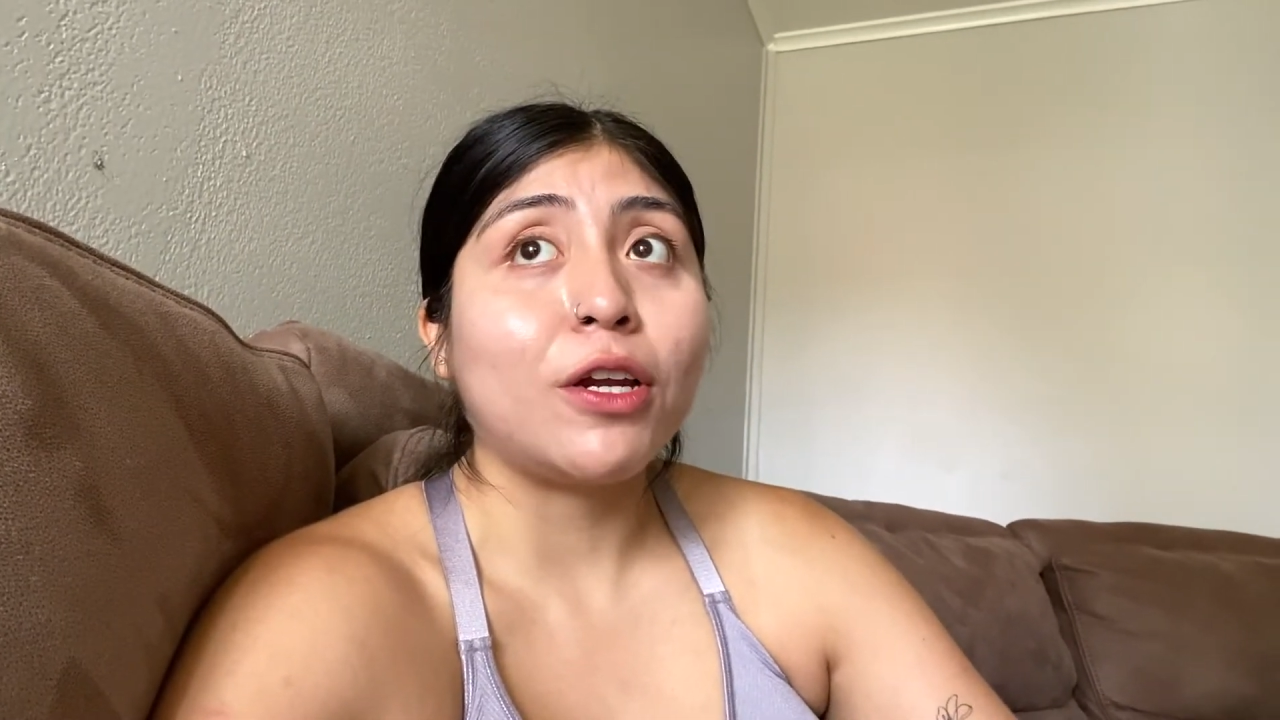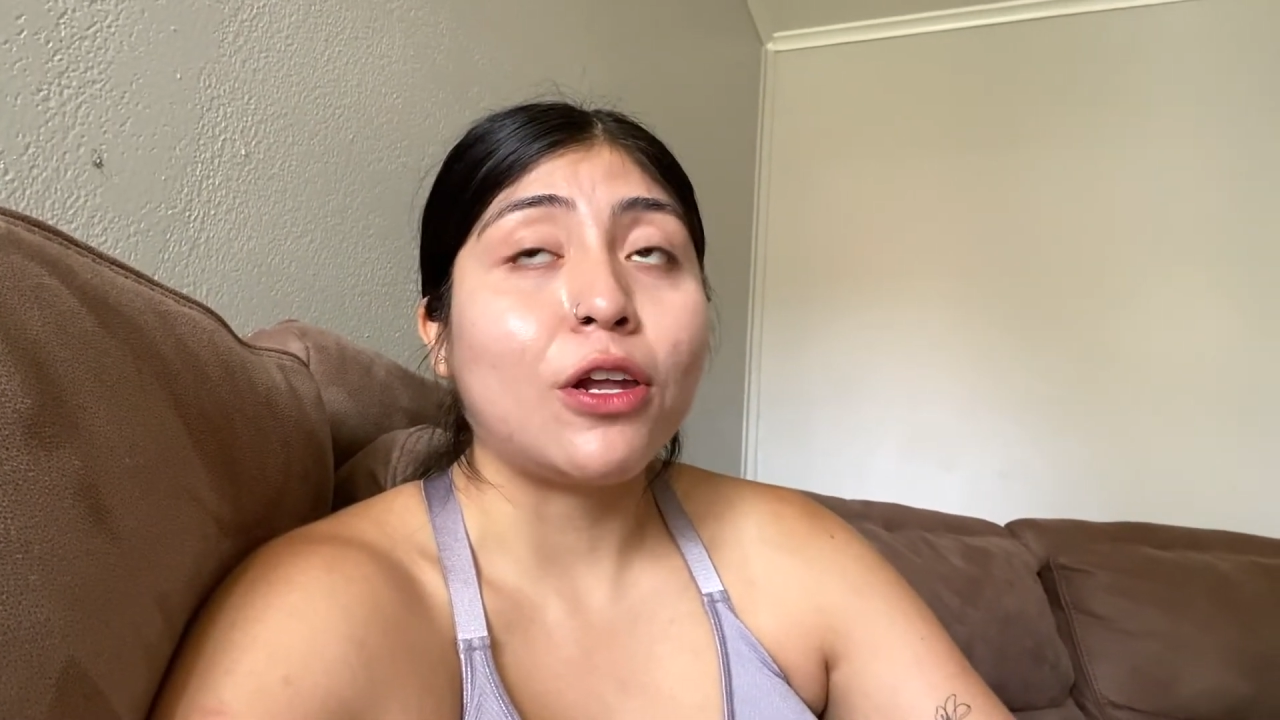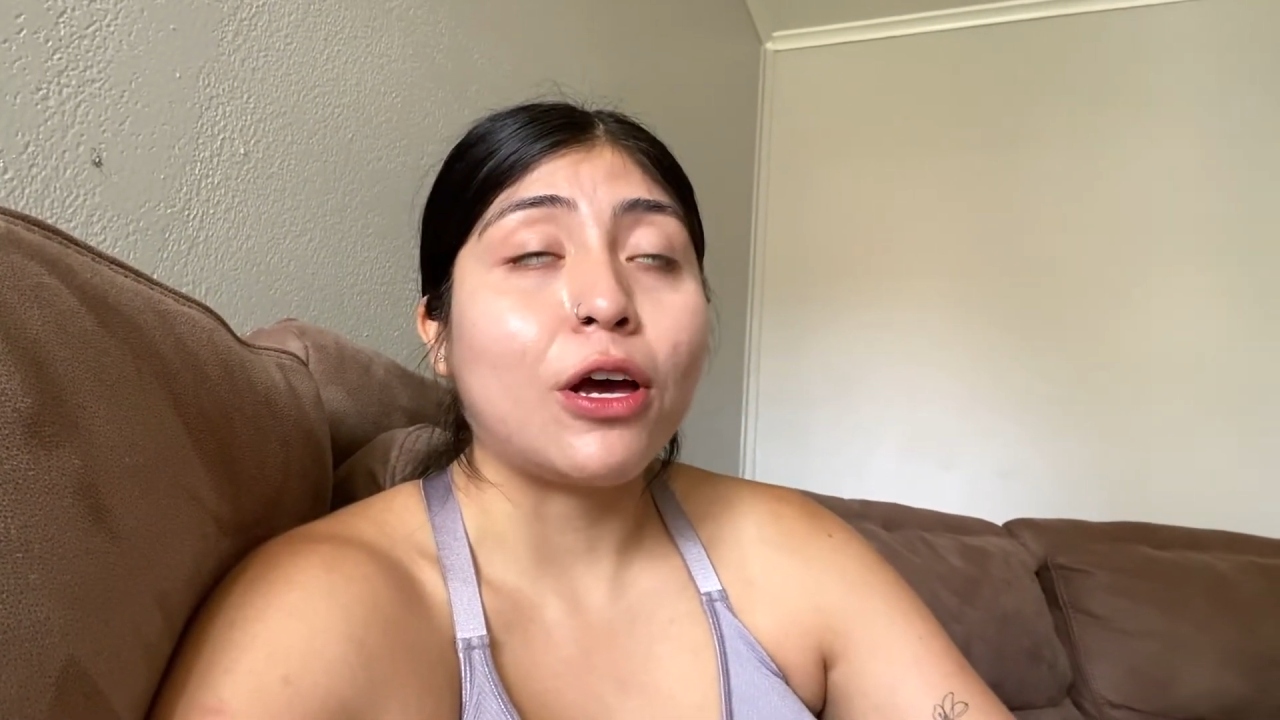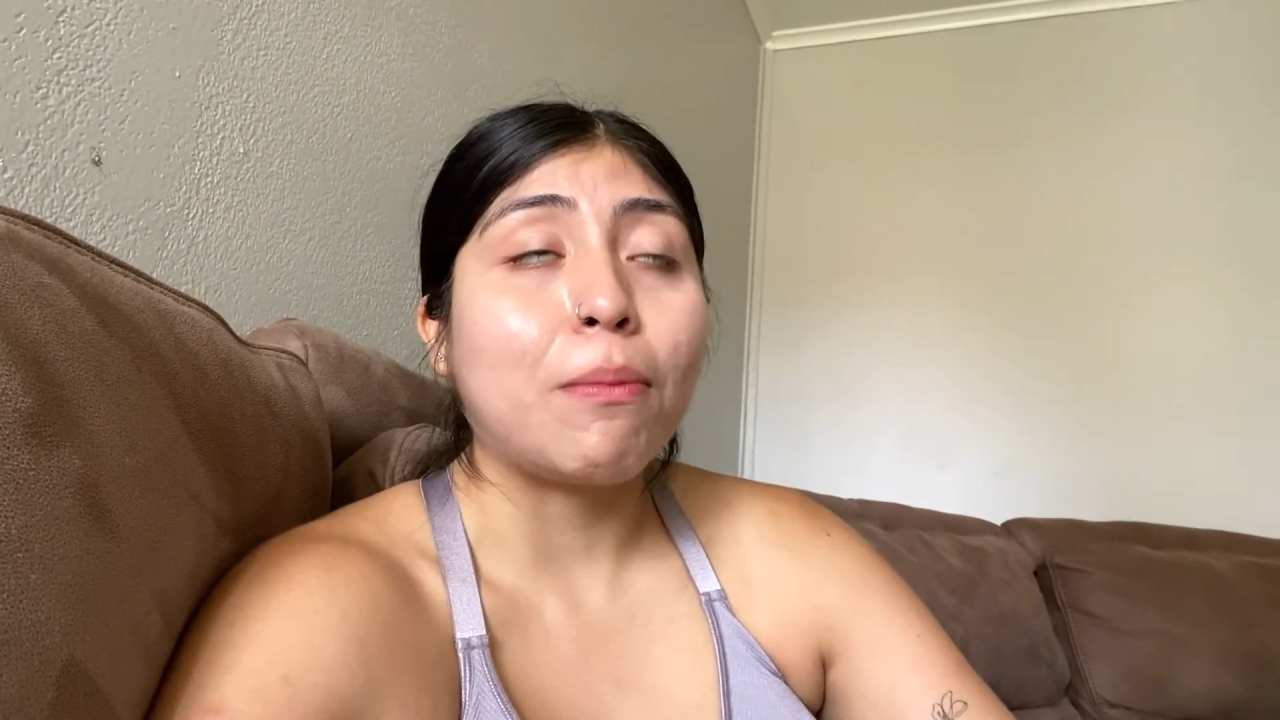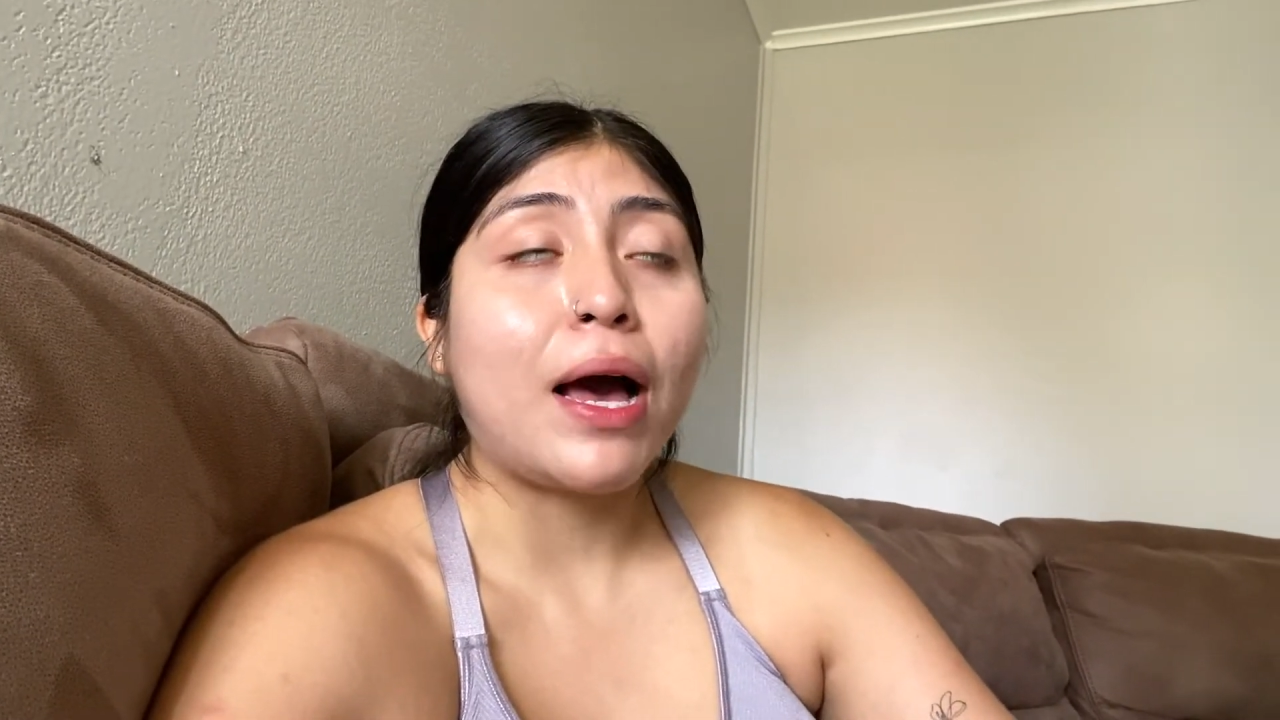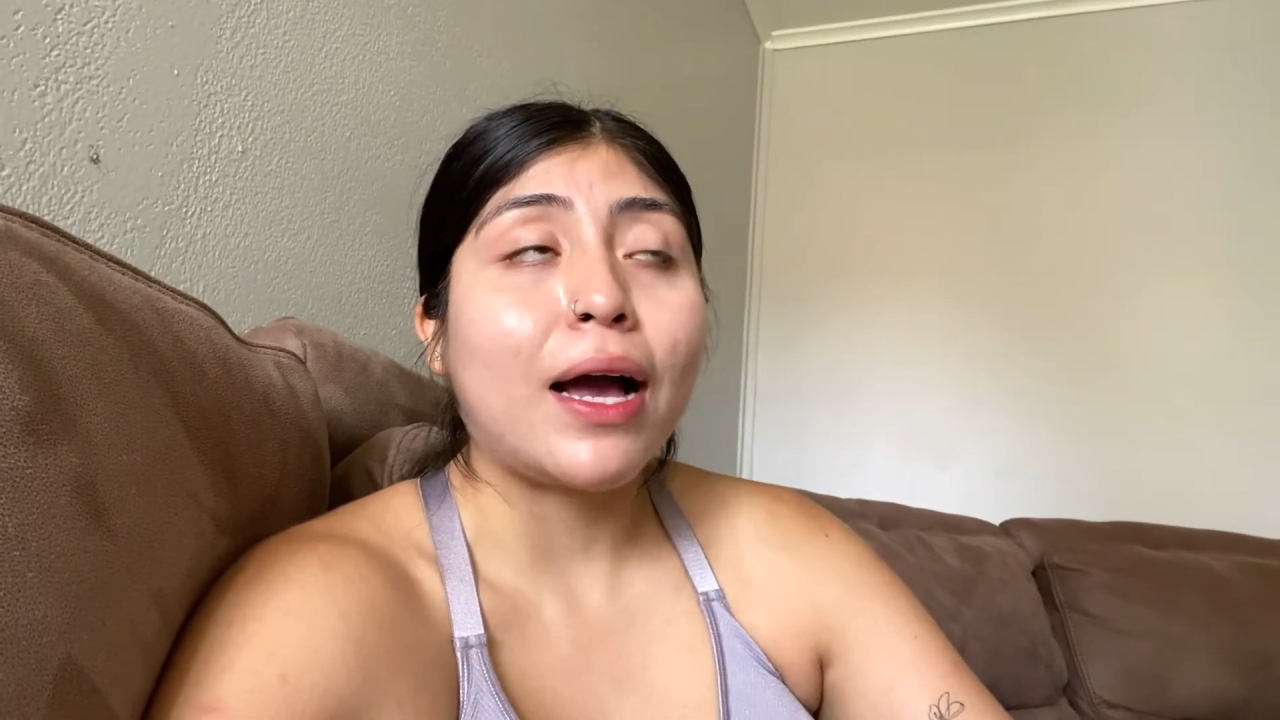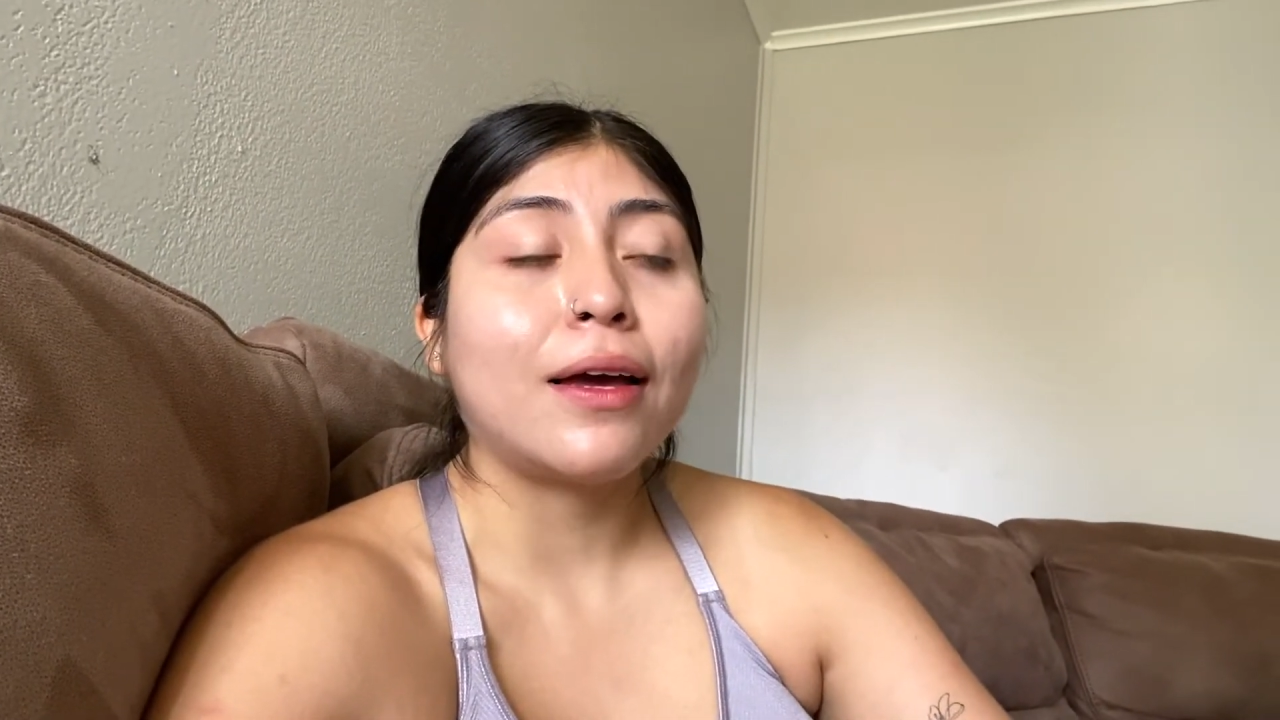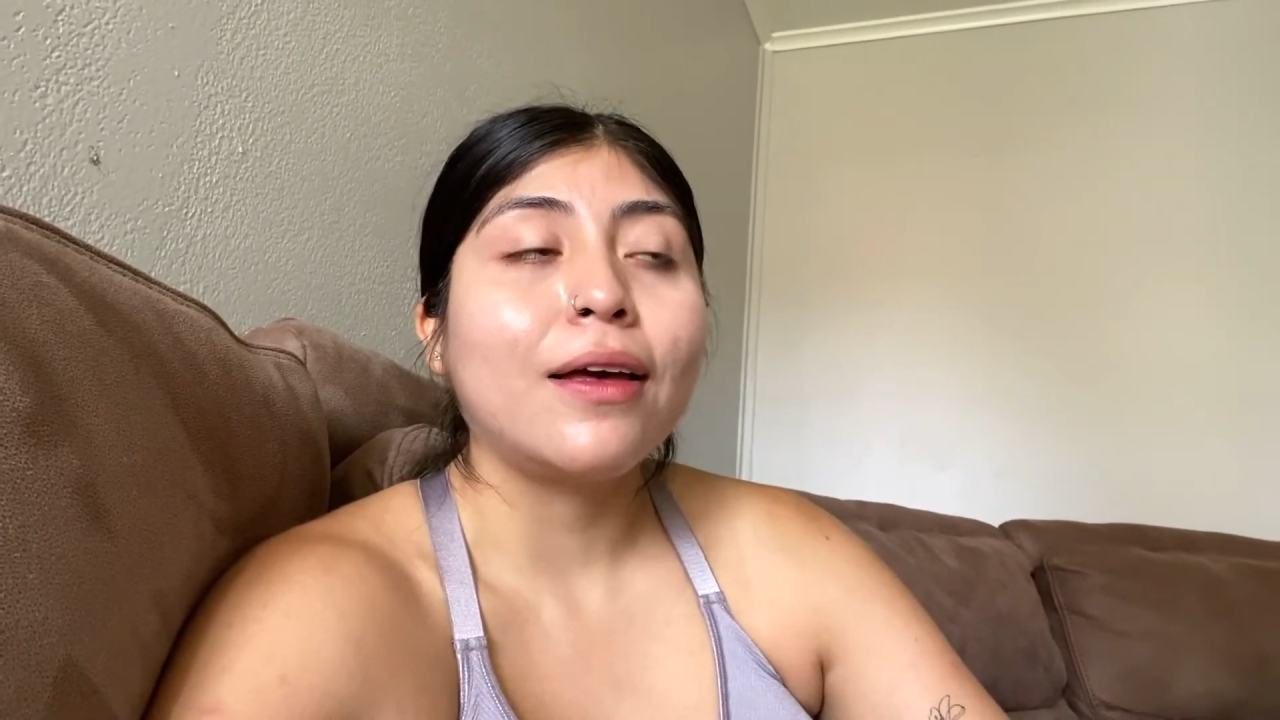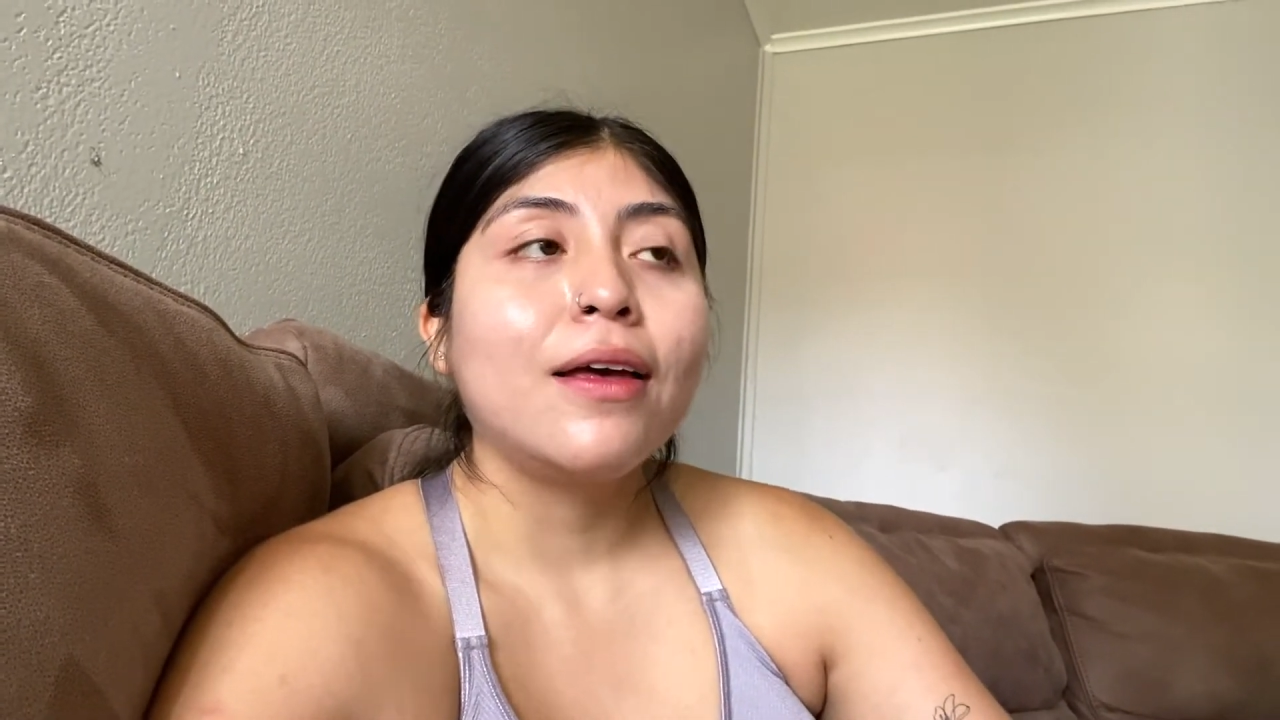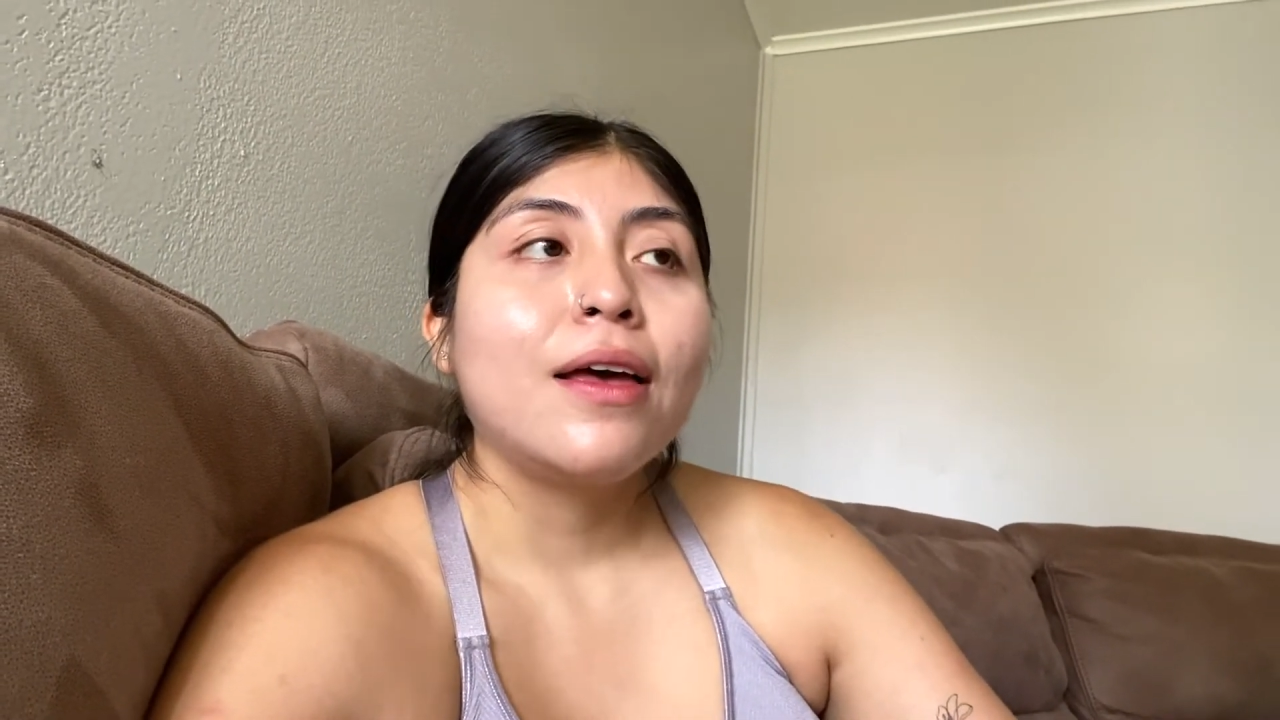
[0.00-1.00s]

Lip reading: look back